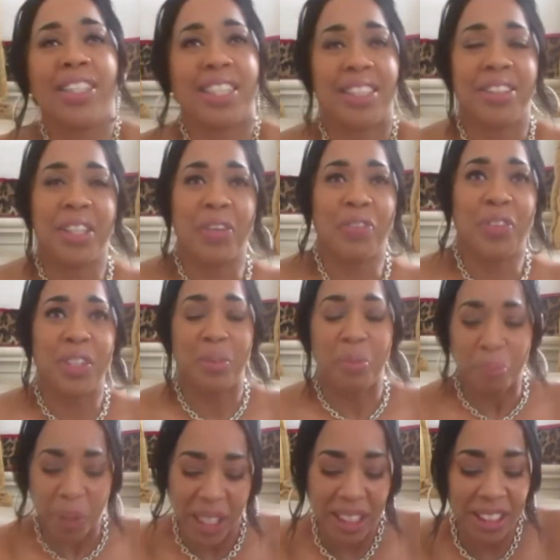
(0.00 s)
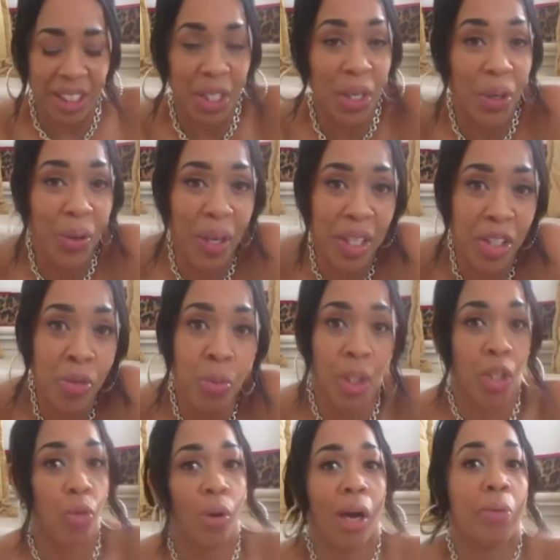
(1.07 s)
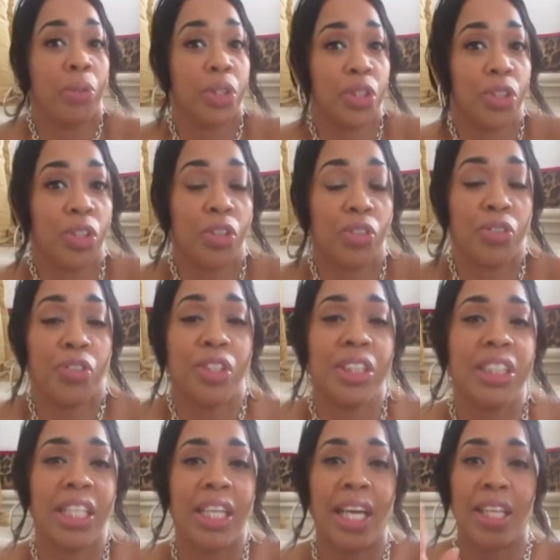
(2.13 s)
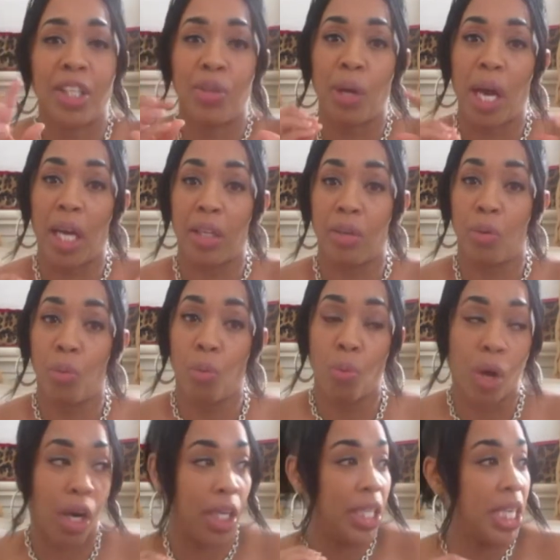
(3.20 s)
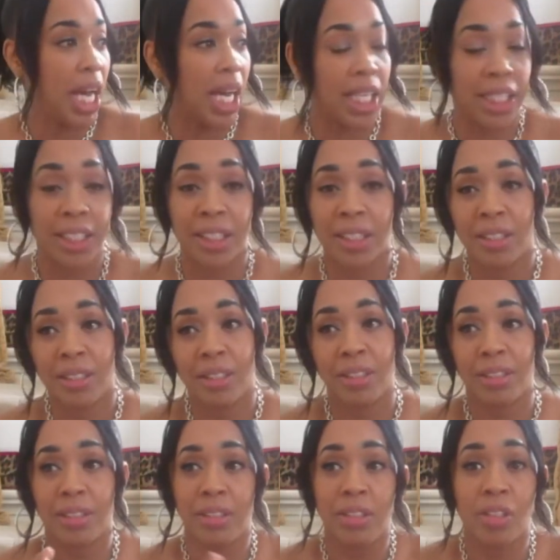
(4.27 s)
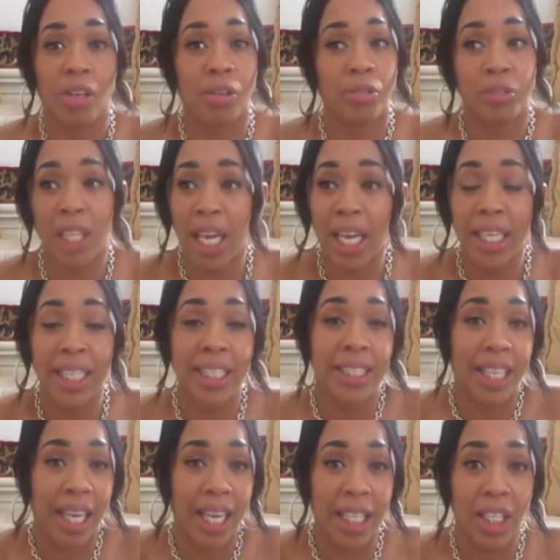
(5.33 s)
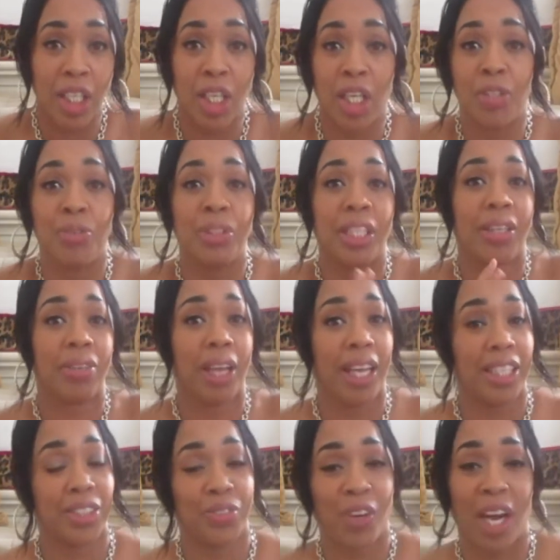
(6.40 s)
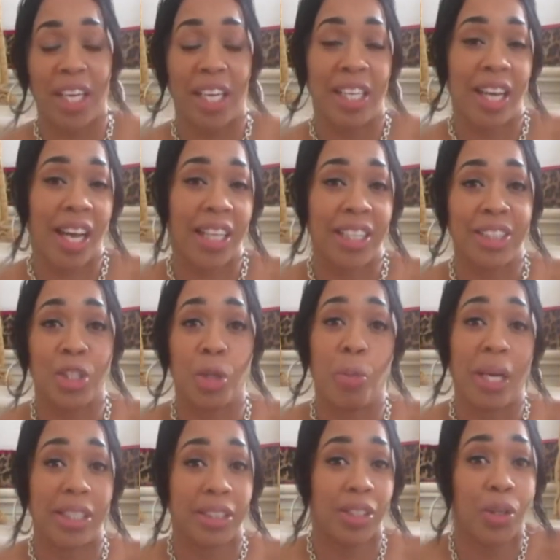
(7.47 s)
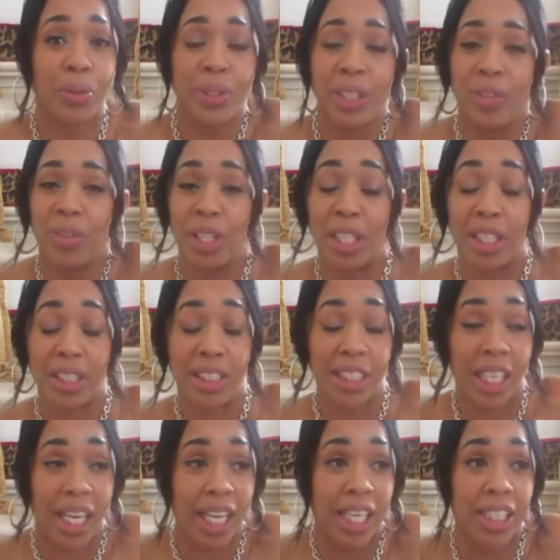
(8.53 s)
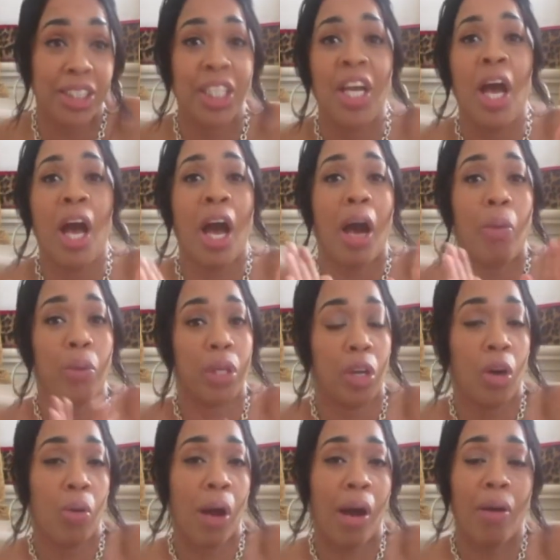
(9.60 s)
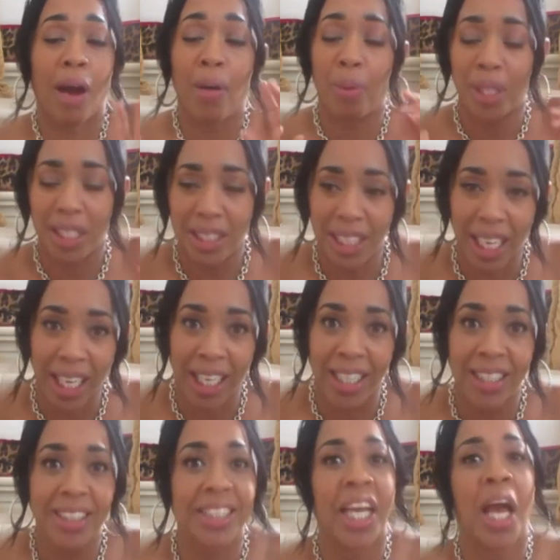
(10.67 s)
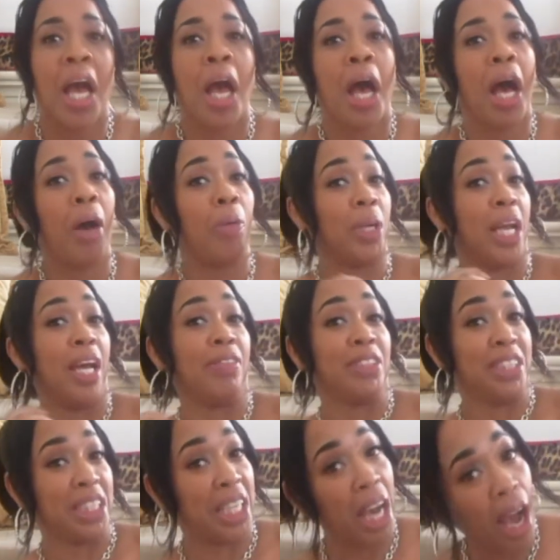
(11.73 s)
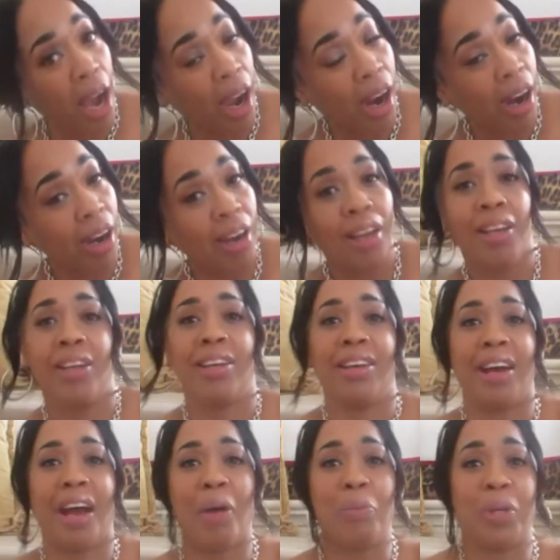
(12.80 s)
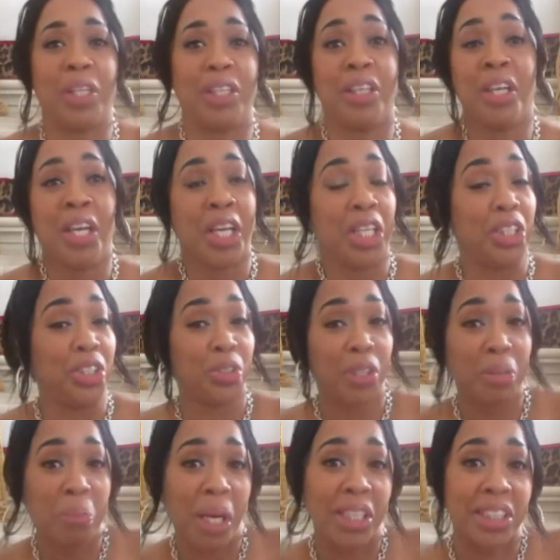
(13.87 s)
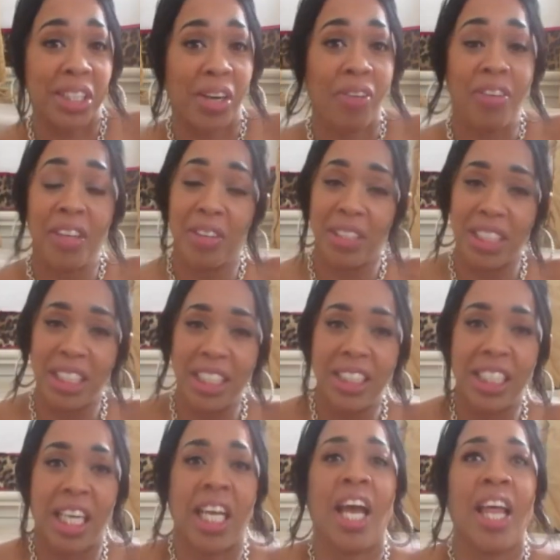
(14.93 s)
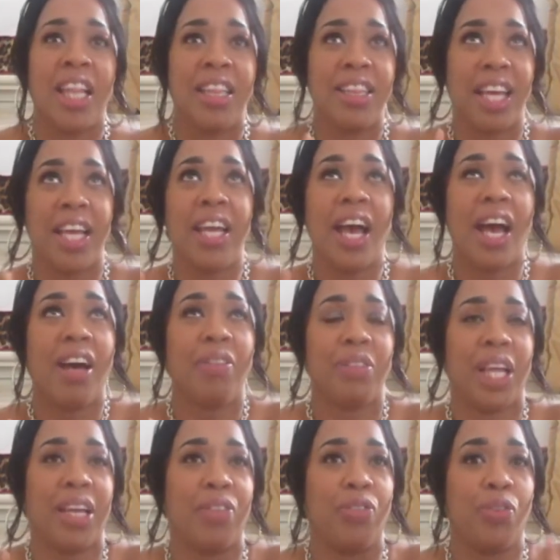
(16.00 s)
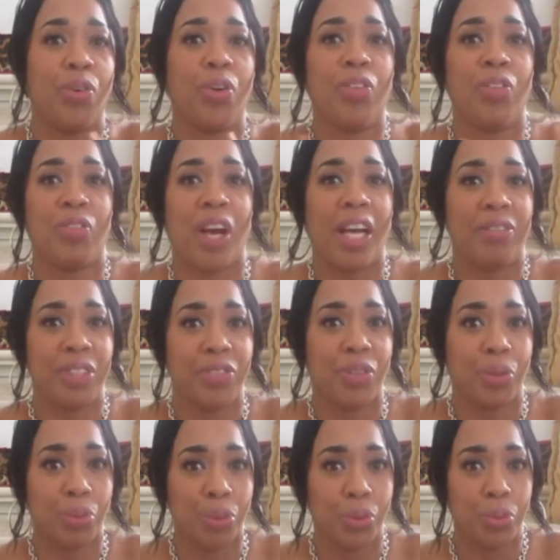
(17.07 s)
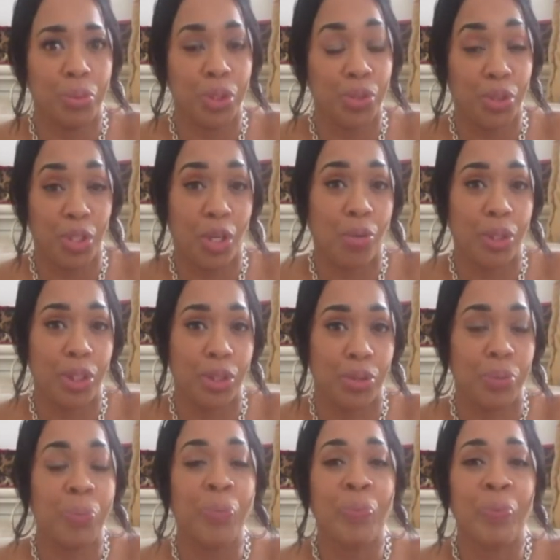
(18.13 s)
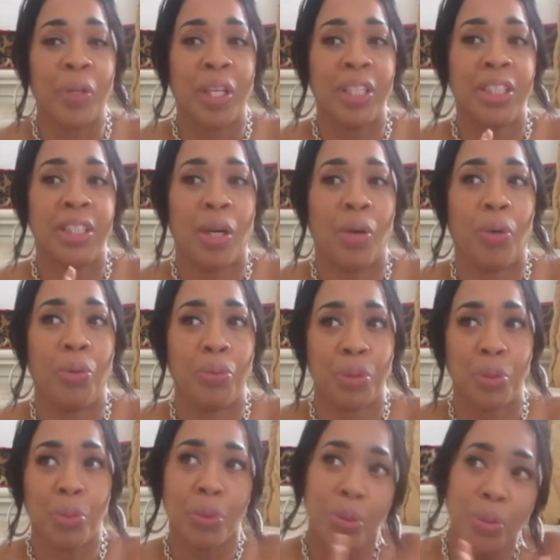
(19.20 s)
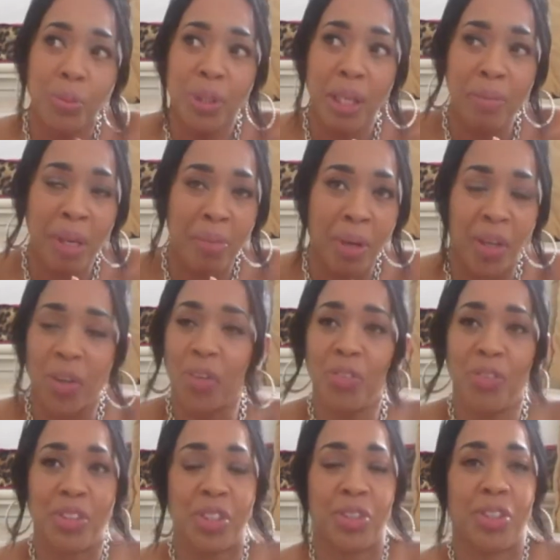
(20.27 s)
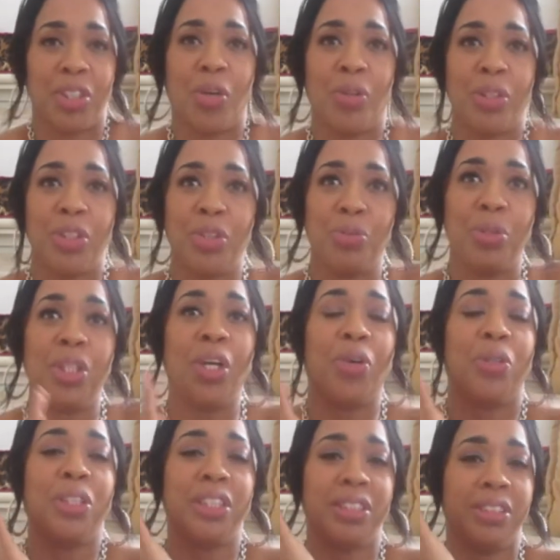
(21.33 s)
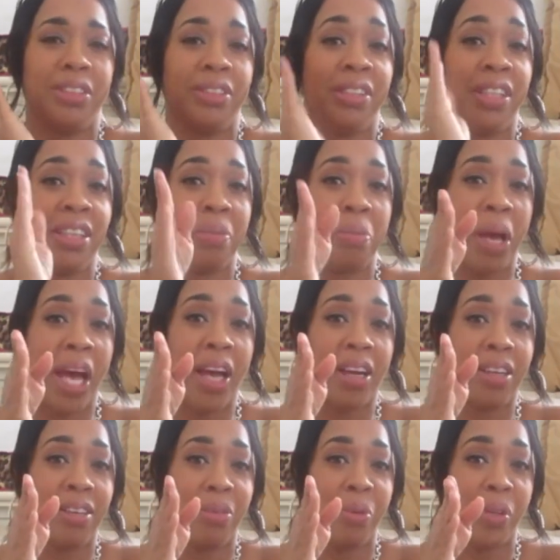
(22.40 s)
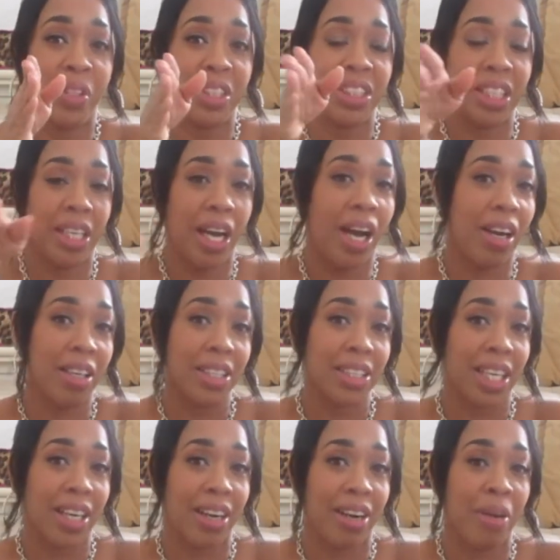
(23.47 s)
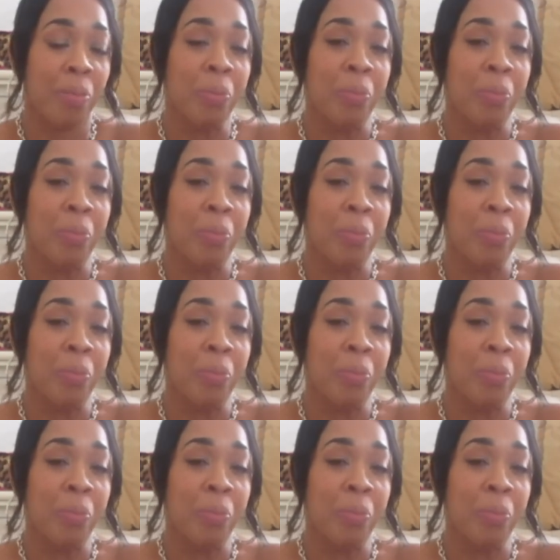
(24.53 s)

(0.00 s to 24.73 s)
are looking for a place to go and you want to go out with your girlfriend, say like you had a nice, you know, day in Atlanta, and you say, okay, it's Friday night, let's go back to the hotel and get changed. I want to go out, I want to dance, I want to have a cigar, I want to enjoy myself, hear a DJ. They have like 4 or 5 different rooms you can go into. So the rooms that me and my girlfriends used to go into, we go into the back where the cigars are.